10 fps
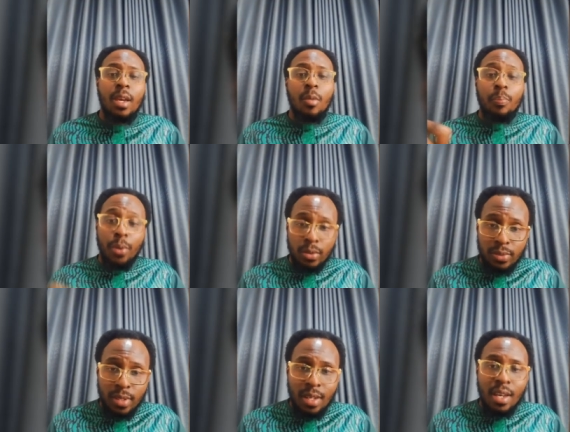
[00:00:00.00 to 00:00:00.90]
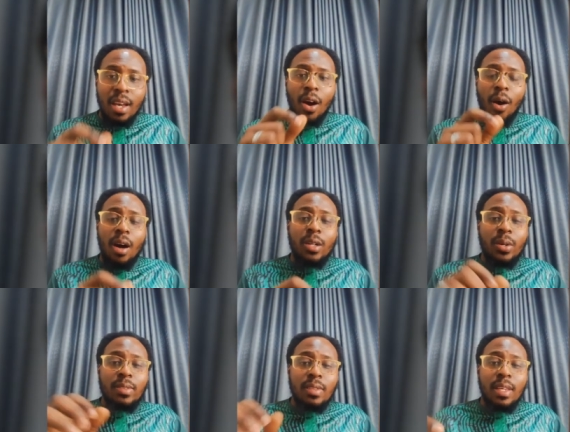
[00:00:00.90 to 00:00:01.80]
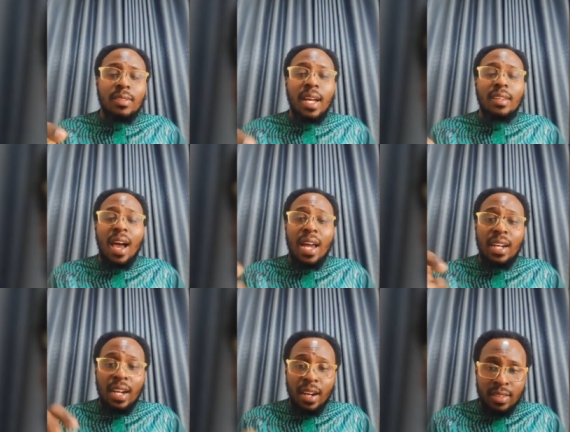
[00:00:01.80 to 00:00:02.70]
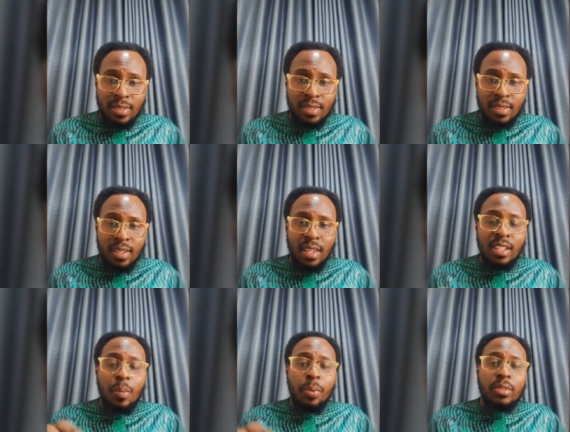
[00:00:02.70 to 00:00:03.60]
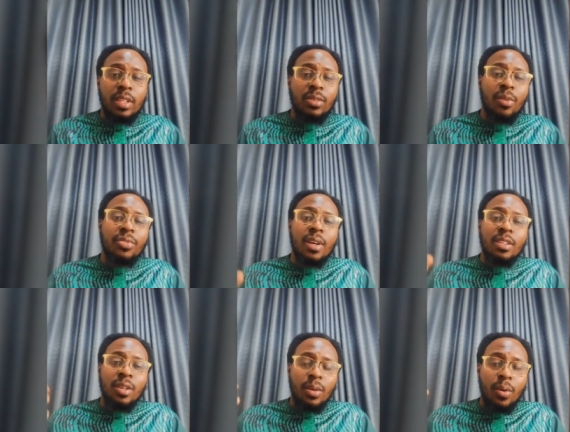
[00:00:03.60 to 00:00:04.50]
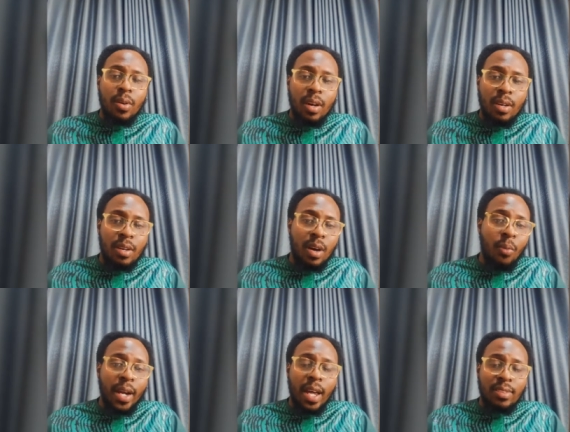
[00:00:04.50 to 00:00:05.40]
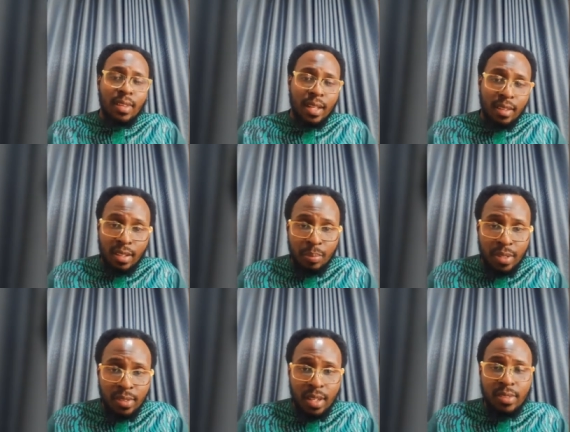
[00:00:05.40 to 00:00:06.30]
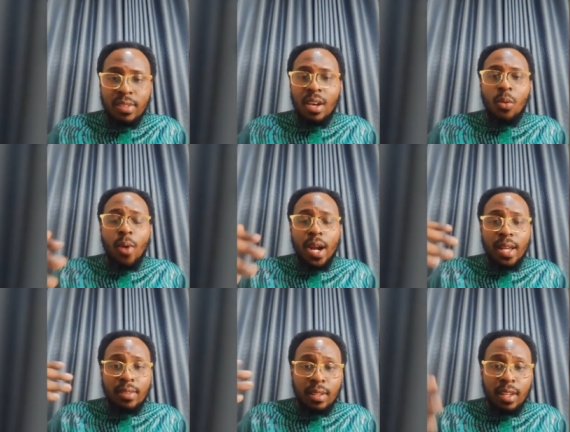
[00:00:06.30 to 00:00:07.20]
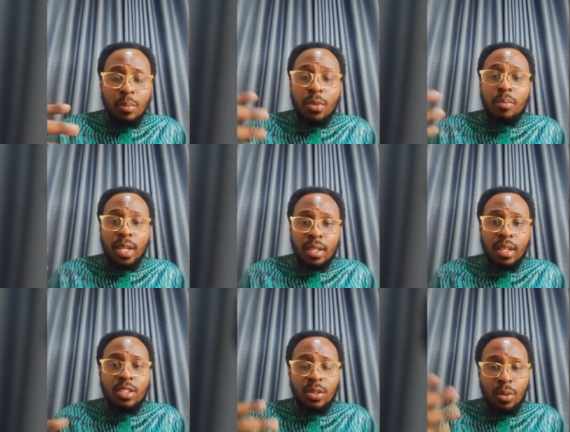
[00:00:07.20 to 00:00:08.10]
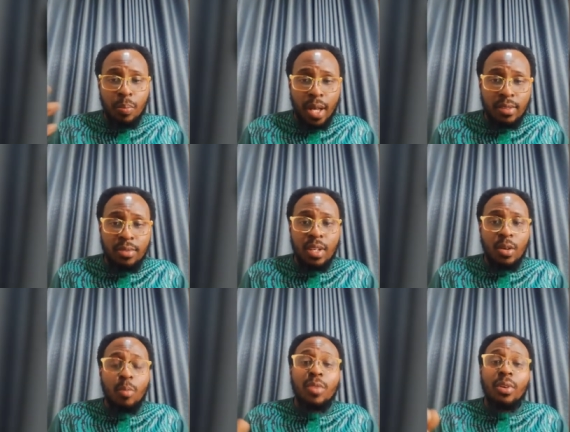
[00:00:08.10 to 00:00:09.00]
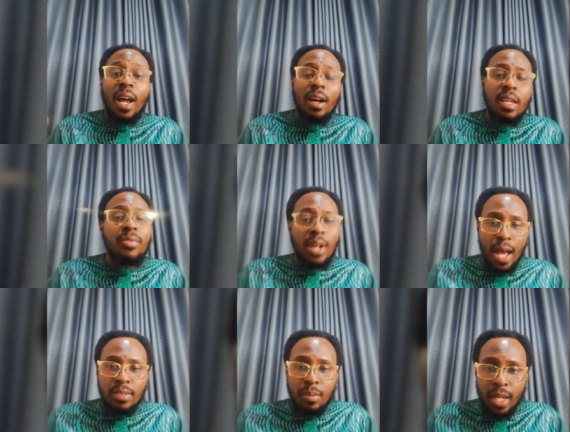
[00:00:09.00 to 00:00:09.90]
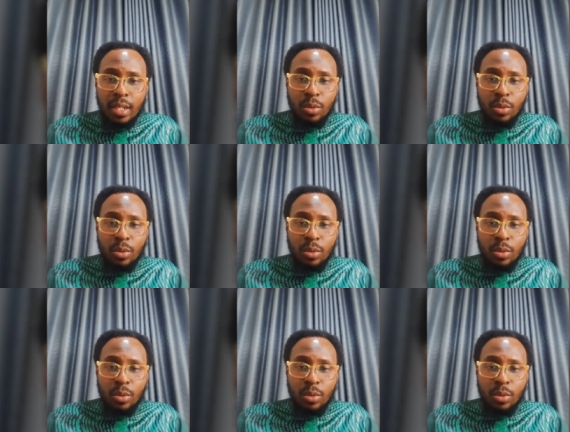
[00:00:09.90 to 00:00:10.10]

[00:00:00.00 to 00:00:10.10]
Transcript: But all those things that I learned in the process of, when I started business, when I started making, passive income, even as a medical